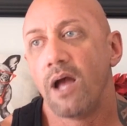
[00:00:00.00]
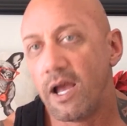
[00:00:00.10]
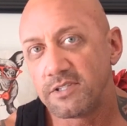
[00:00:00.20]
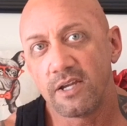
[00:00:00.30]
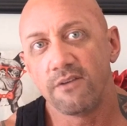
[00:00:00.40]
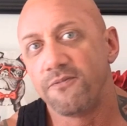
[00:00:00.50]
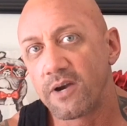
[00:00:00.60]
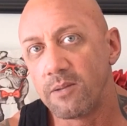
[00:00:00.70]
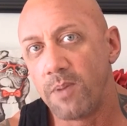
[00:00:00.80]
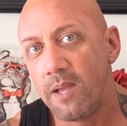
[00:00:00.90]
I signed a
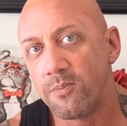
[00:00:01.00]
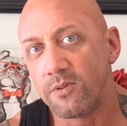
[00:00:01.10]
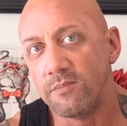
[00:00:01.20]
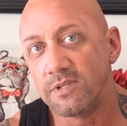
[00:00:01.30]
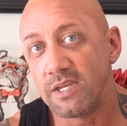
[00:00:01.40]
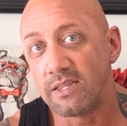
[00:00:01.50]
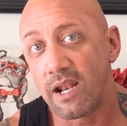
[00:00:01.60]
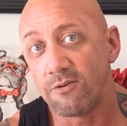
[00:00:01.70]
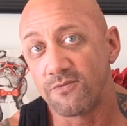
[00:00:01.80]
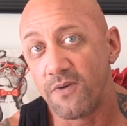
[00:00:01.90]
fucking paper saying
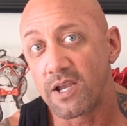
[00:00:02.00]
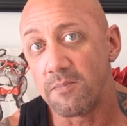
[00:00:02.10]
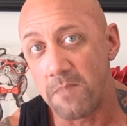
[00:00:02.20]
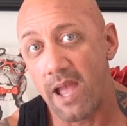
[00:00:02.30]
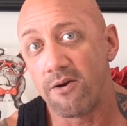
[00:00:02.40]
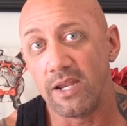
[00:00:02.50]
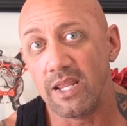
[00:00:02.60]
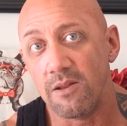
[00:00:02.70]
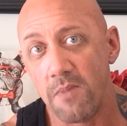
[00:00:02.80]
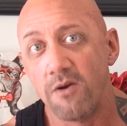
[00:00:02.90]
that I was fucking married
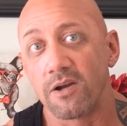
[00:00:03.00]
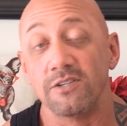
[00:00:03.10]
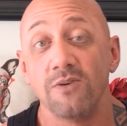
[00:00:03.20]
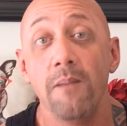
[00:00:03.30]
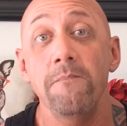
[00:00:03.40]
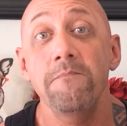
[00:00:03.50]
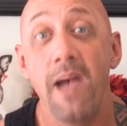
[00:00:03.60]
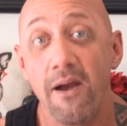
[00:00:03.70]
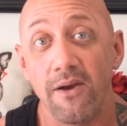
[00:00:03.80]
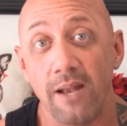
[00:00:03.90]
in America. So I'm
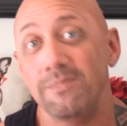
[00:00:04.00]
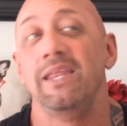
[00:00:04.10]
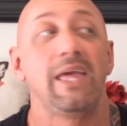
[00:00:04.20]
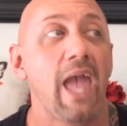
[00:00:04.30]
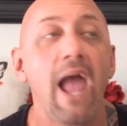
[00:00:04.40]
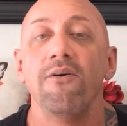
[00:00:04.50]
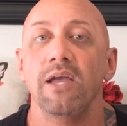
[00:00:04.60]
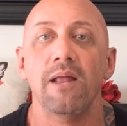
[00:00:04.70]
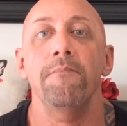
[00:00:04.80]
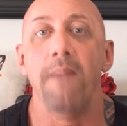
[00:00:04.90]
married. I'm dating
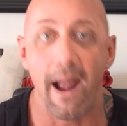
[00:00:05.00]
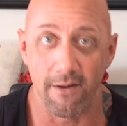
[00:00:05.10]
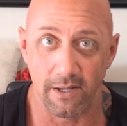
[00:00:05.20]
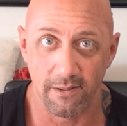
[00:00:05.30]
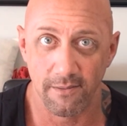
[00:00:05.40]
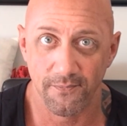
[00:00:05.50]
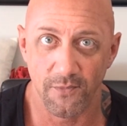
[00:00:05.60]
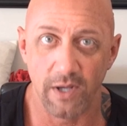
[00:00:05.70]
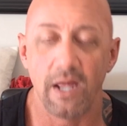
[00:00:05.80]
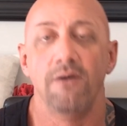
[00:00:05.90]
Carrie and I'm married
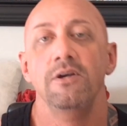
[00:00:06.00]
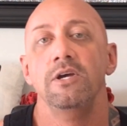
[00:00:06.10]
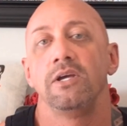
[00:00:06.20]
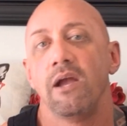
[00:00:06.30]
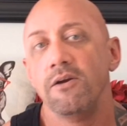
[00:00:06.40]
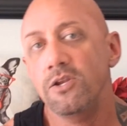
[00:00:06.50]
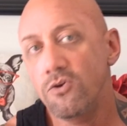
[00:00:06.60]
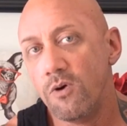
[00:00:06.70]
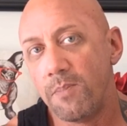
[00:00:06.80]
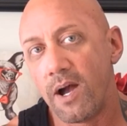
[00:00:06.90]
right now. Carrie
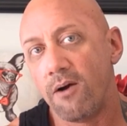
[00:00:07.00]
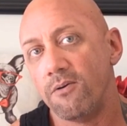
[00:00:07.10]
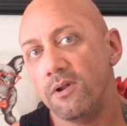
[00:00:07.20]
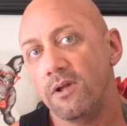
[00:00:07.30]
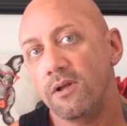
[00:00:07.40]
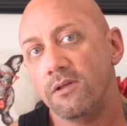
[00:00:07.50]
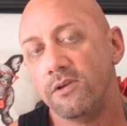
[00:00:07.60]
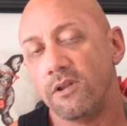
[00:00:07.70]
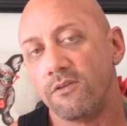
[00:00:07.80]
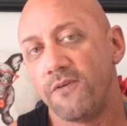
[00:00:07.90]
knew about,
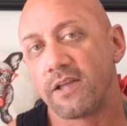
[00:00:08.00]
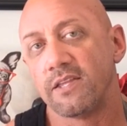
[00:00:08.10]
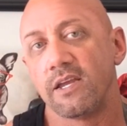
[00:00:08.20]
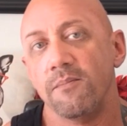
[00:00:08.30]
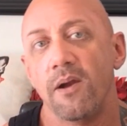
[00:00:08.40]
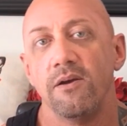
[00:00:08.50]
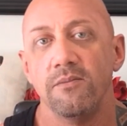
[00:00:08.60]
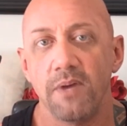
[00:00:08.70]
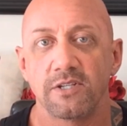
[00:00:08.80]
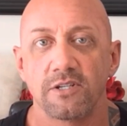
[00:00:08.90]
you know, the fact that I got married
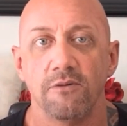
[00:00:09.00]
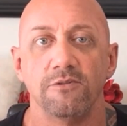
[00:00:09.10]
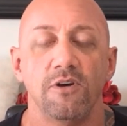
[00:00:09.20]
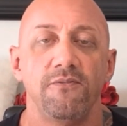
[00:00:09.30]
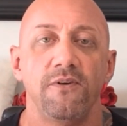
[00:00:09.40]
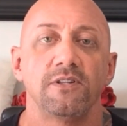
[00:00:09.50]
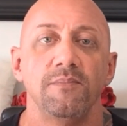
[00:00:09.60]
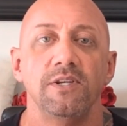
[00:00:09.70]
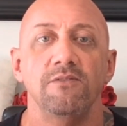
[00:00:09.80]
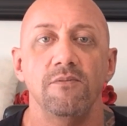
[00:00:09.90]
in Mexico and was all fucked
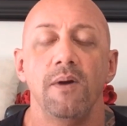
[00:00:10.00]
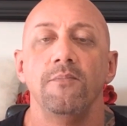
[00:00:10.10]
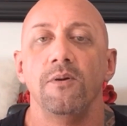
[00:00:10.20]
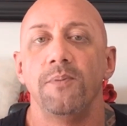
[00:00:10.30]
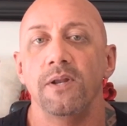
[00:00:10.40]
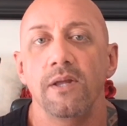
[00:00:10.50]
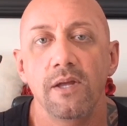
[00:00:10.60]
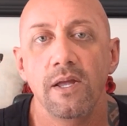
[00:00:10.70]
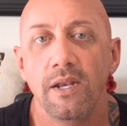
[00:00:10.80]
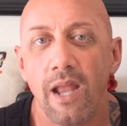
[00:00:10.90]
up and didn't remember it. But
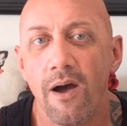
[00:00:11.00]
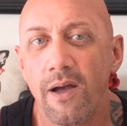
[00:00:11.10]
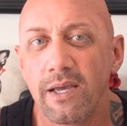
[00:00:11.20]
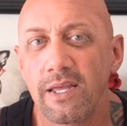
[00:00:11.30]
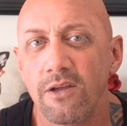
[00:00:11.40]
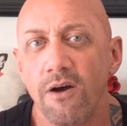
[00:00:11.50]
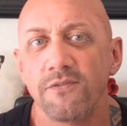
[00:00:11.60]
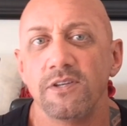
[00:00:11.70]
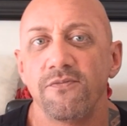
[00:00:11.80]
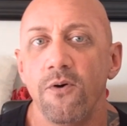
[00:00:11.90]
now I got to get
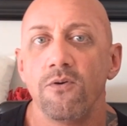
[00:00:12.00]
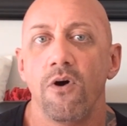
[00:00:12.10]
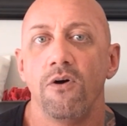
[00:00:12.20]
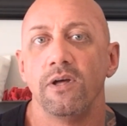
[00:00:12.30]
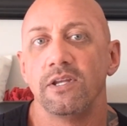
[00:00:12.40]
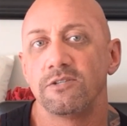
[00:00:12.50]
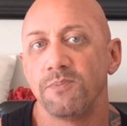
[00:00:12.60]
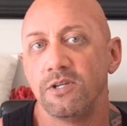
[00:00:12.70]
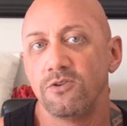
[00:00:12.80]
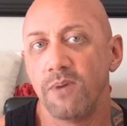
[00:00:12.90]
off this phone call and
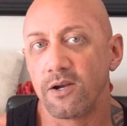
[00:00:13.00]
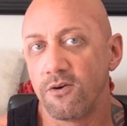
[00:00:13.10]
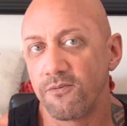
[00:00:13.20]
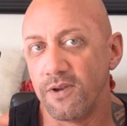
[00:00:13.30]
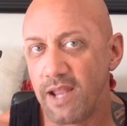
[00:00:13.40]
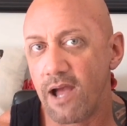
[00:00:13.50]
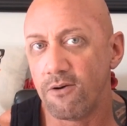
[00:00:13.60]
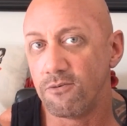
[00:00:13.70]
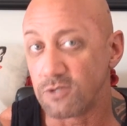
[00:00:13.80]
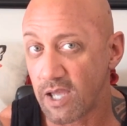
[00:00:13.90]
explain to my girlfriend
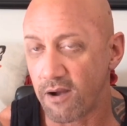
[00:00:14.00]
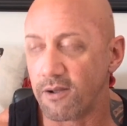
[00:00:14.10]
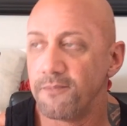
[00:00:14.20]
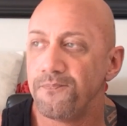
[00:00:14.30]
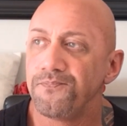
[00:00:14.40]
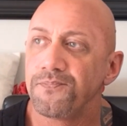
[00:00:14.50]
now, who's Carrie,